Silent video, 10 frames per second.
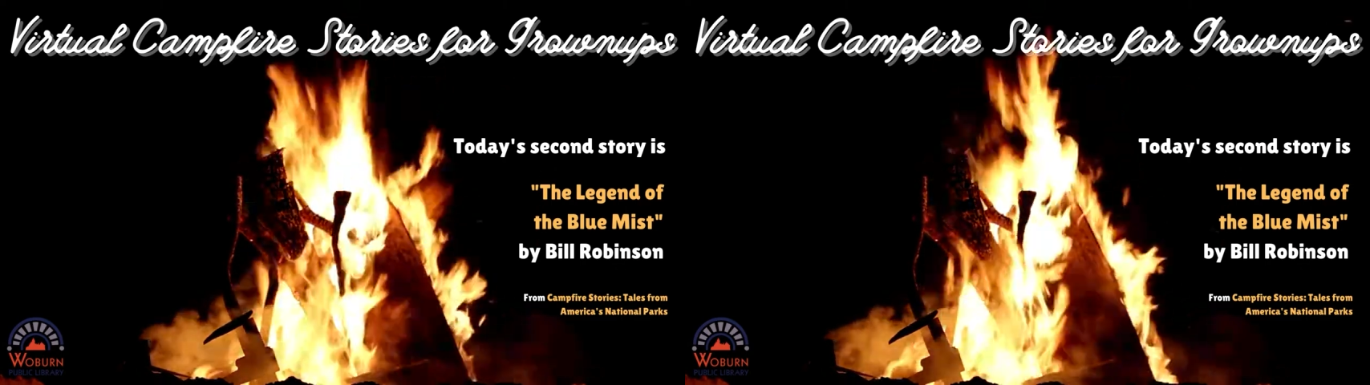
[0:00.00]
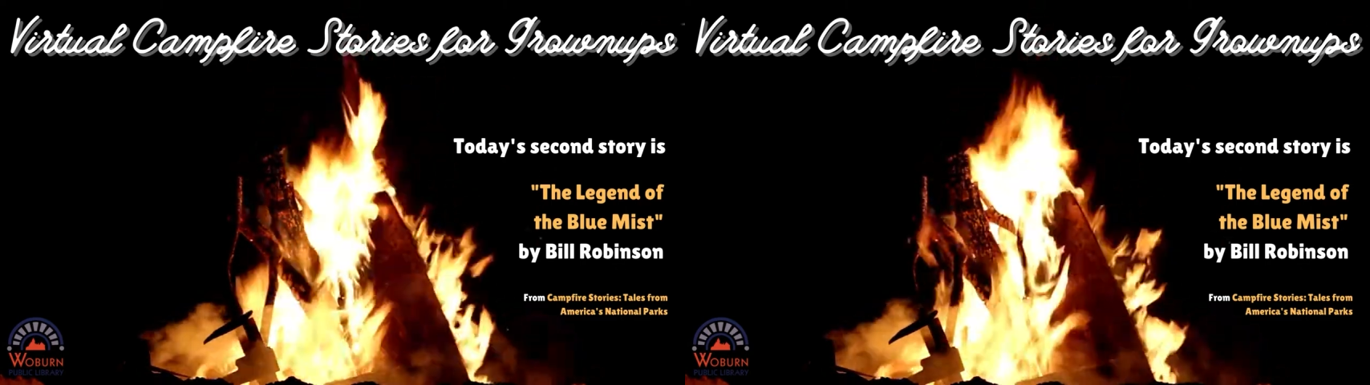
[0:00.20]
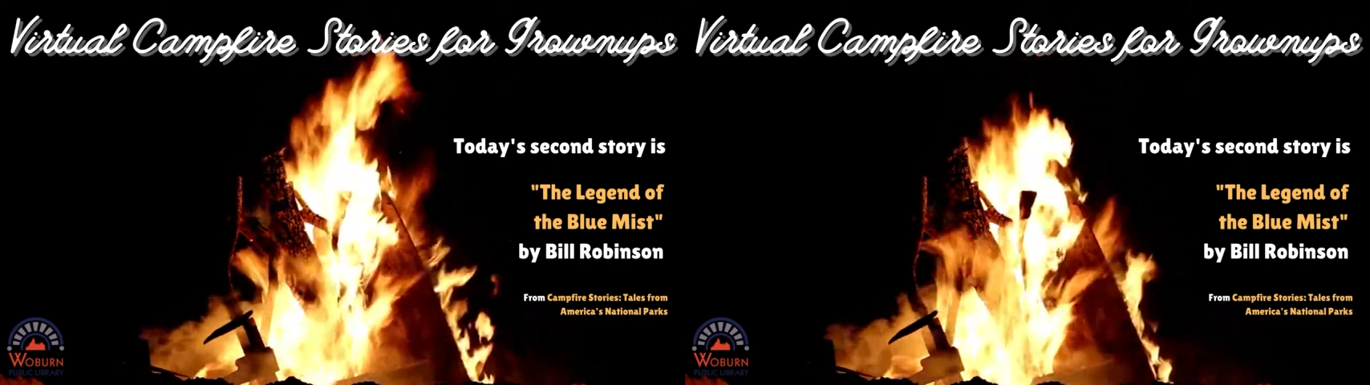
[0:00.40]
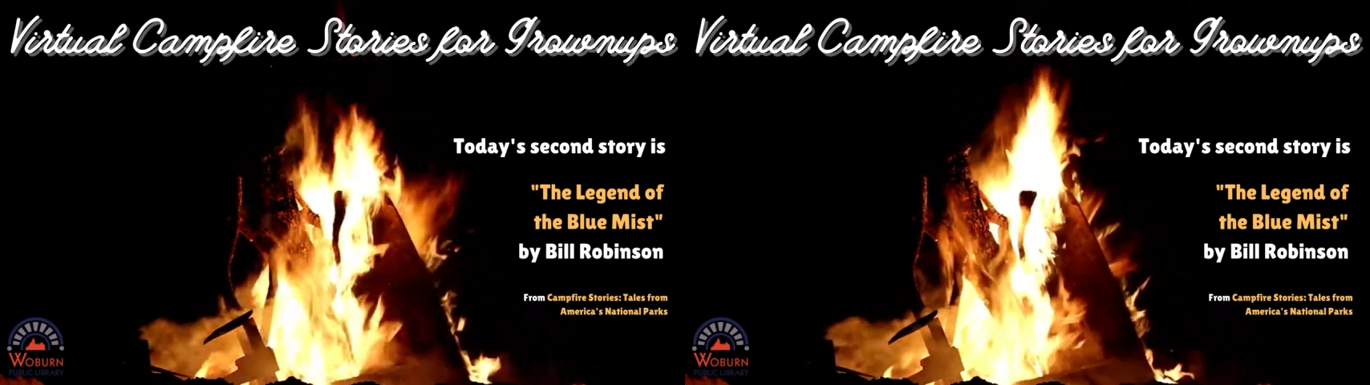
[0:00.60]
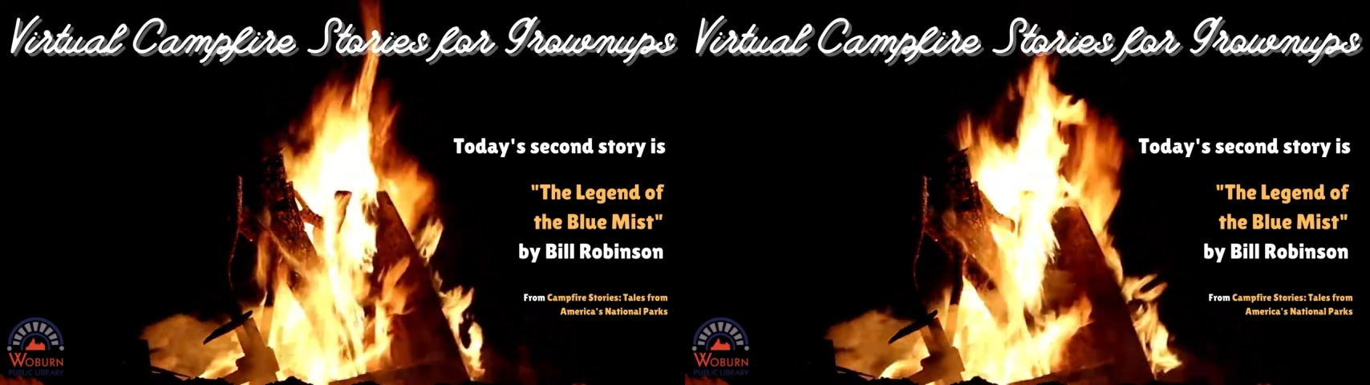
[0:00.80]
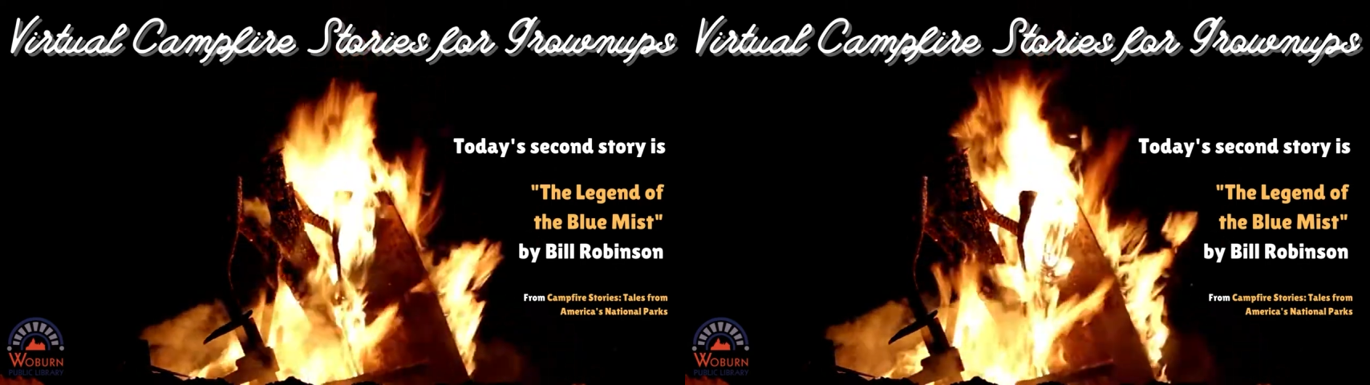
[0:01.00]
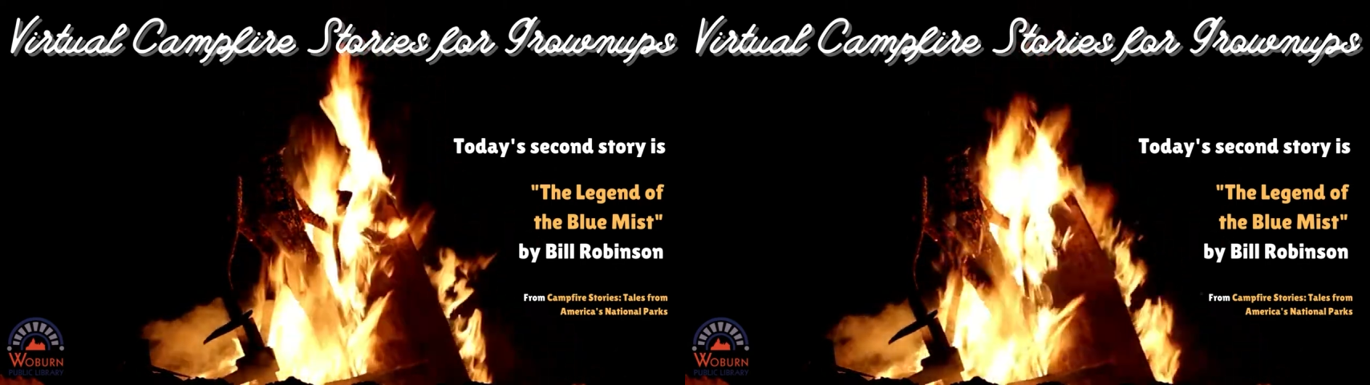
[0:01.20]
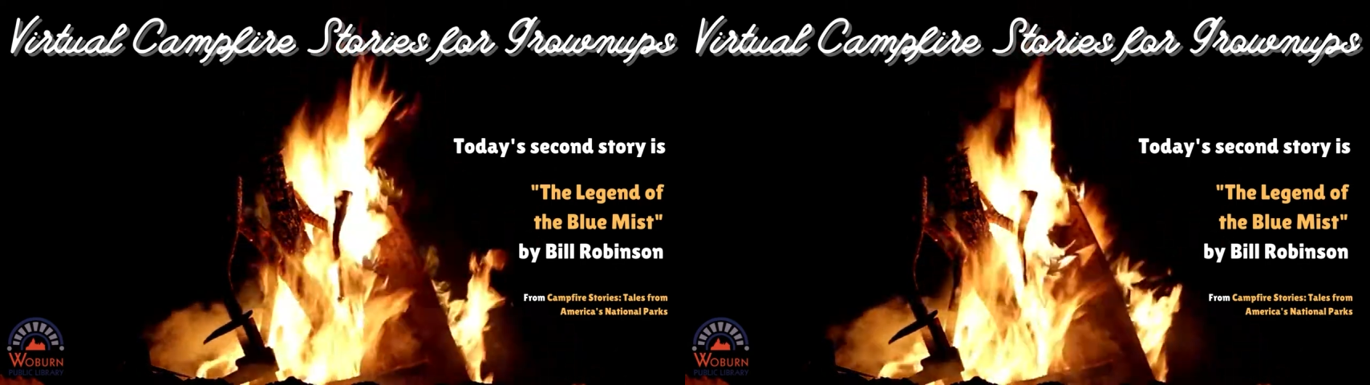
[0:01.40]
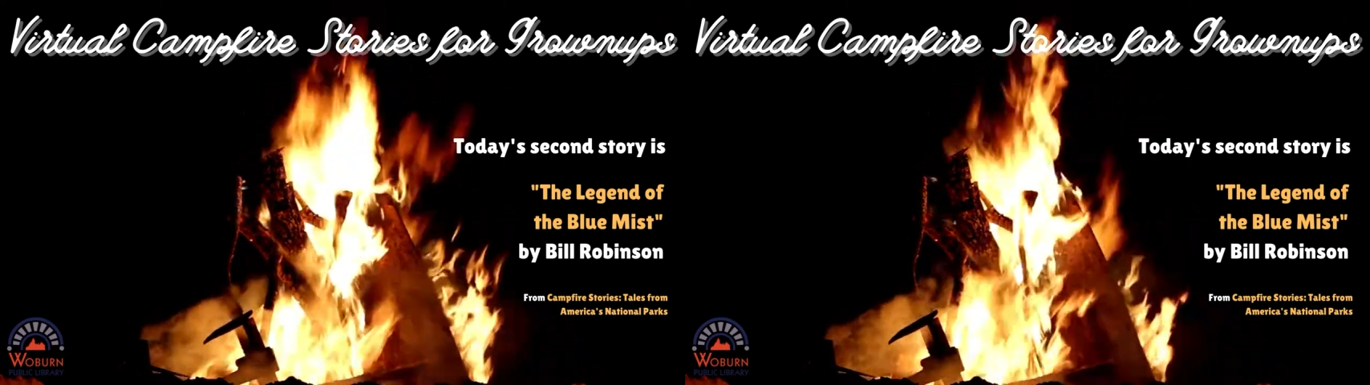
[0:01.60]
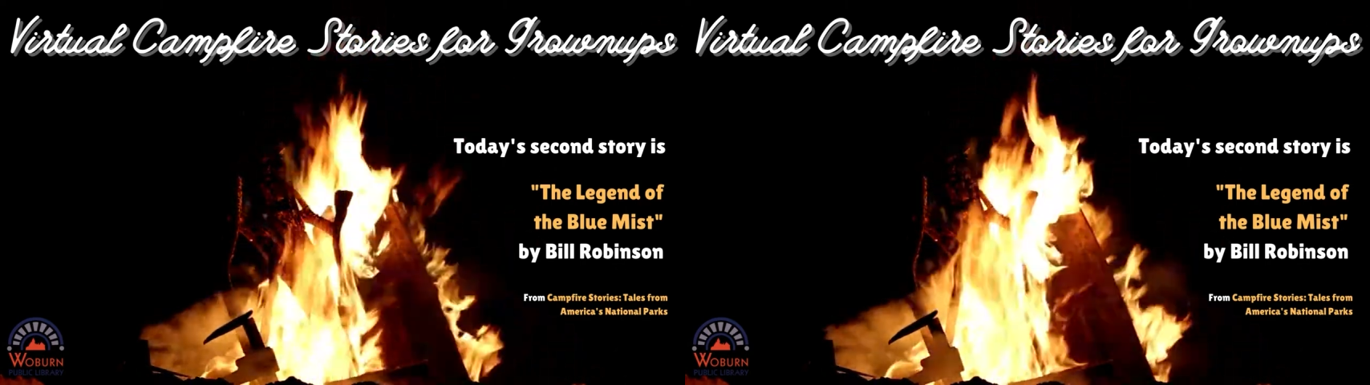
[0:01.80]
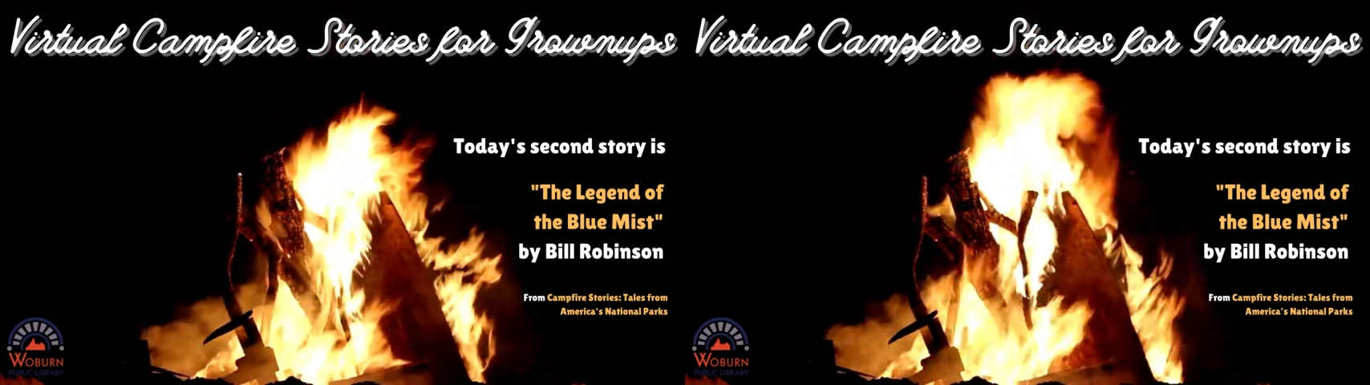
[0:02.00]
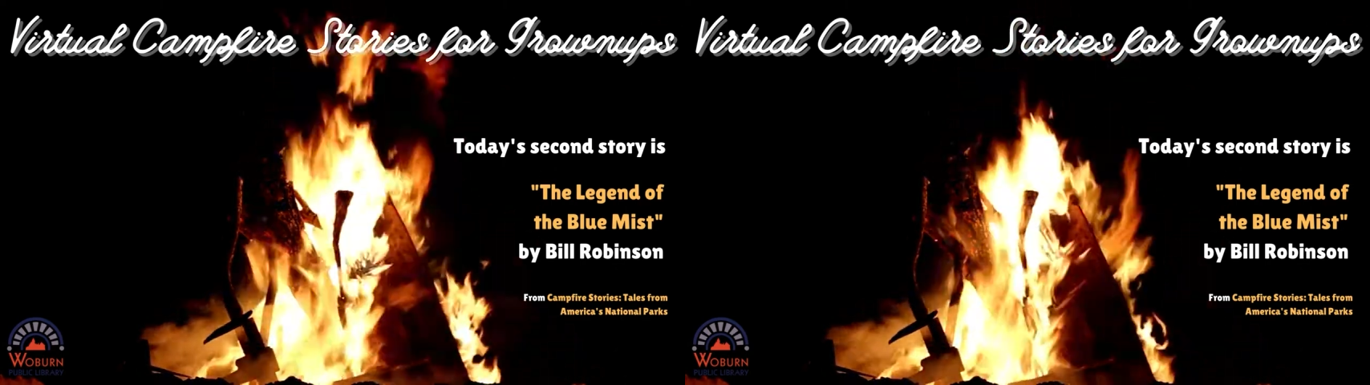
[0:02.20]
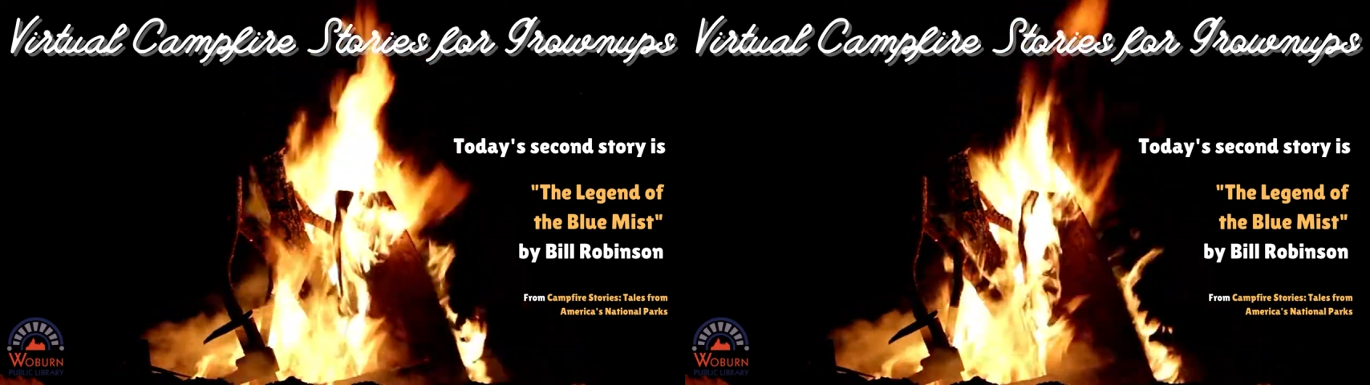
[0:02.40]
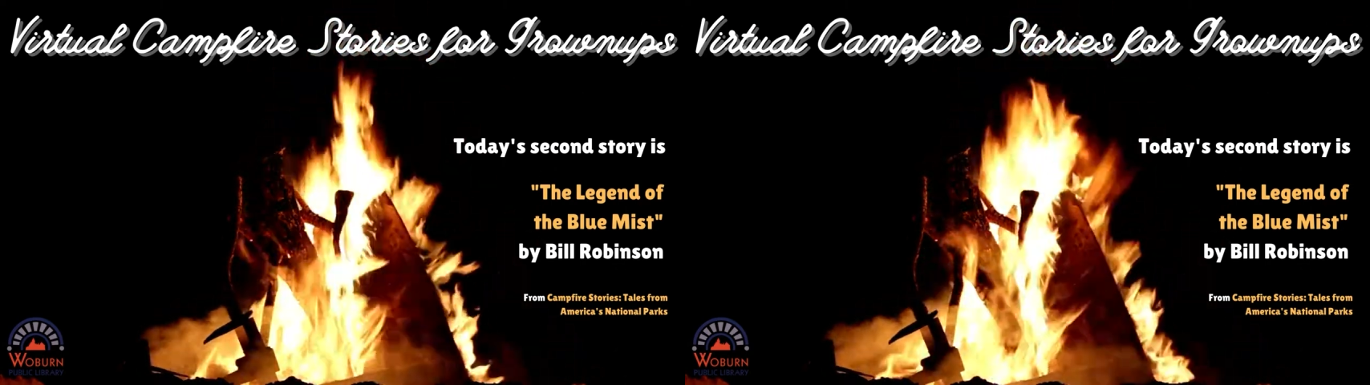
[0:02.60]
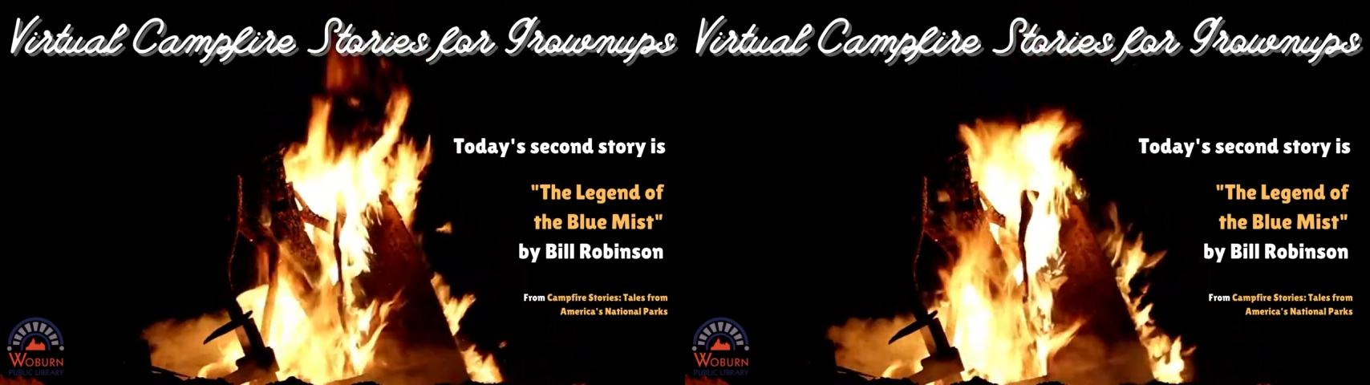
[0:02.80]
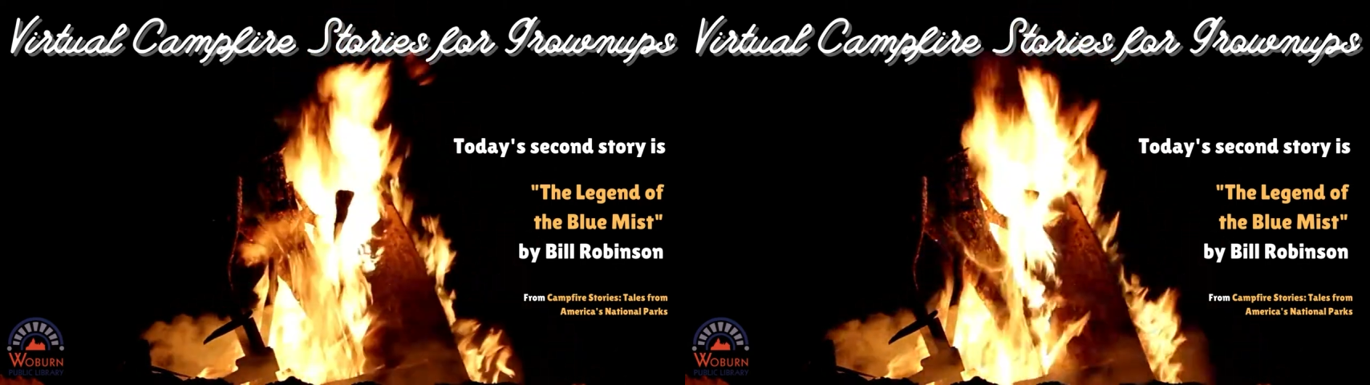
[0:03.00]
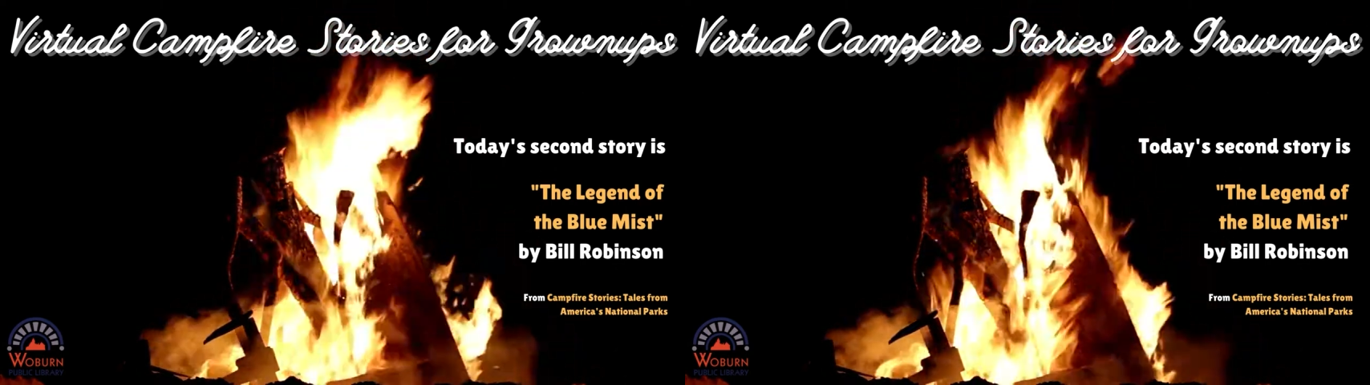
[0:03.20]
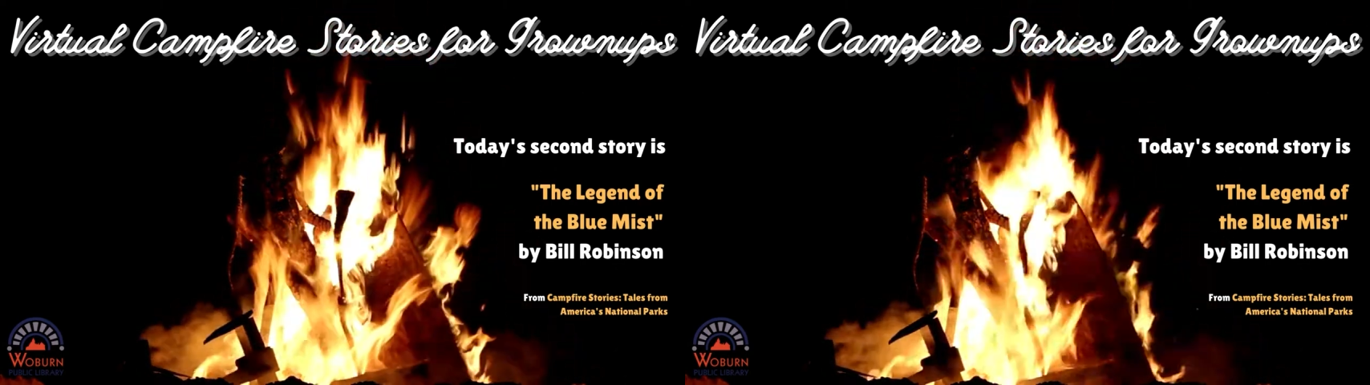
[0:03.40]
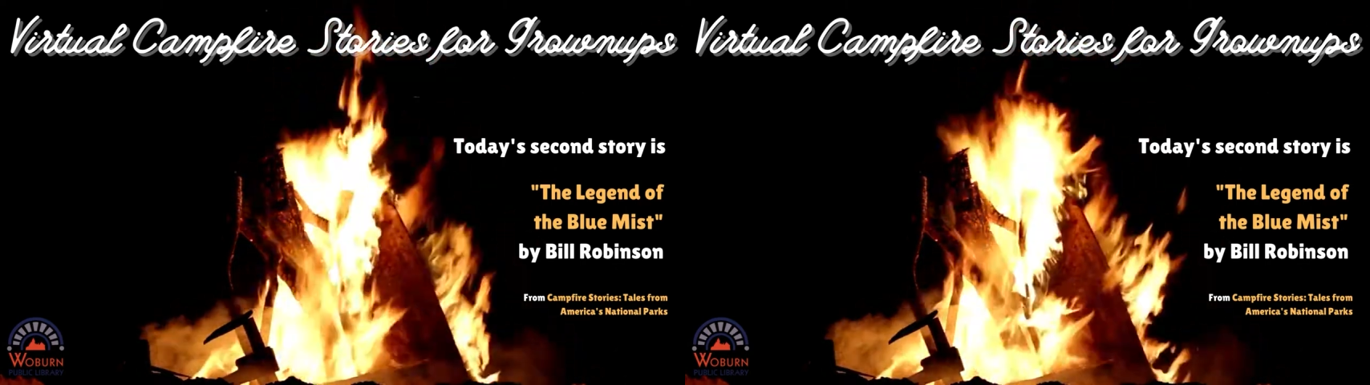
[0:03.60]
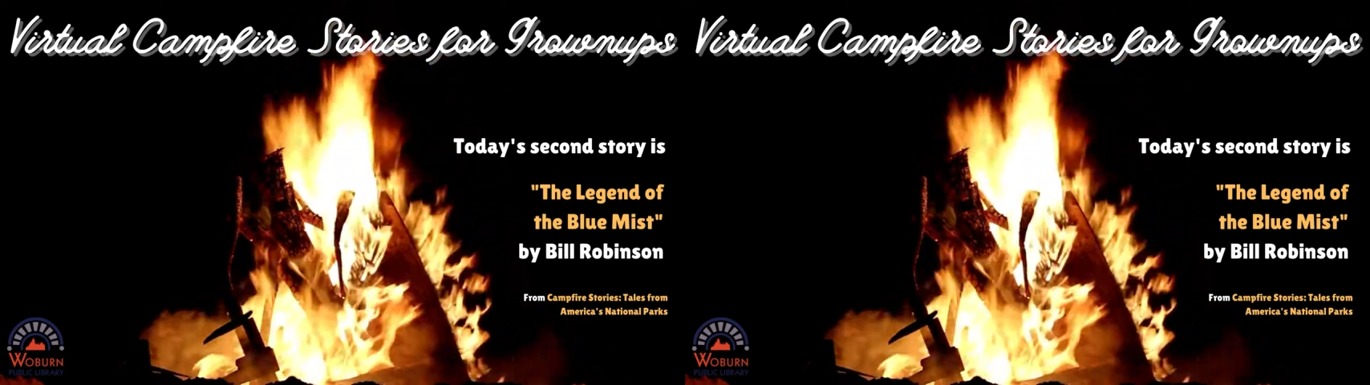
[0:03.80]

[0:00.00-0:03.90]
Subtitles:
(no speaker visible)